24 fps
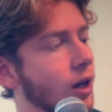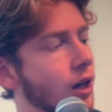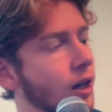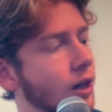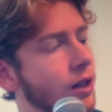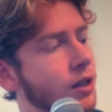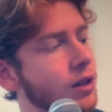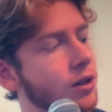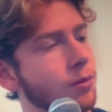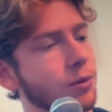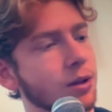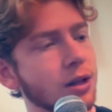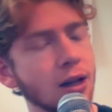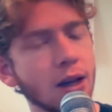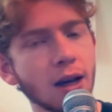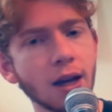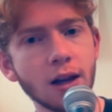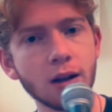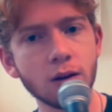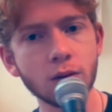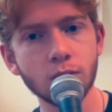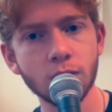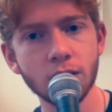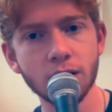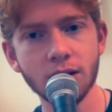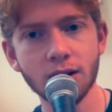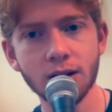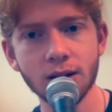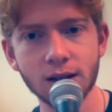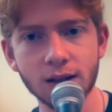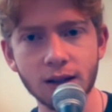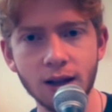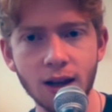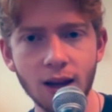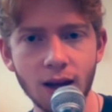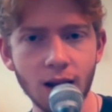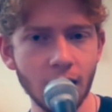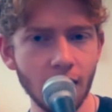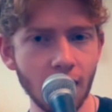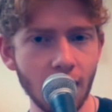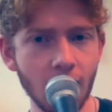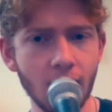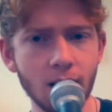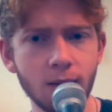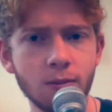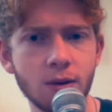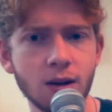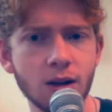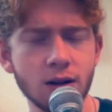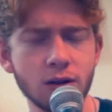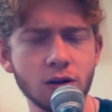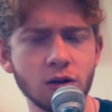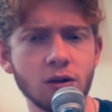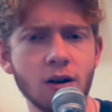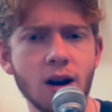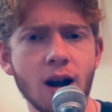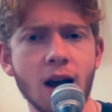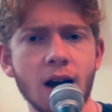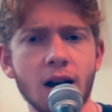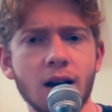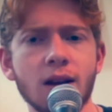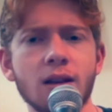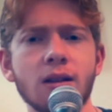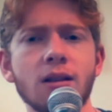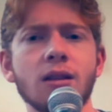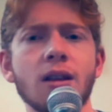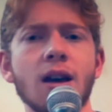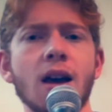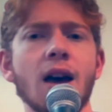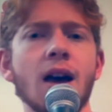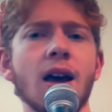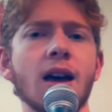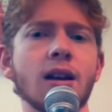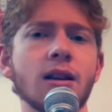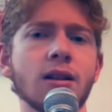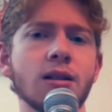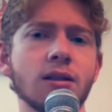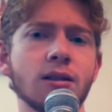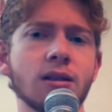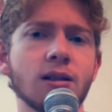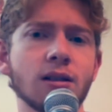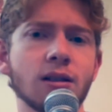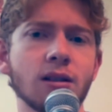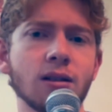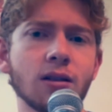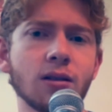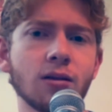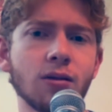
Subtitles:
Because you begin with this ambient track that has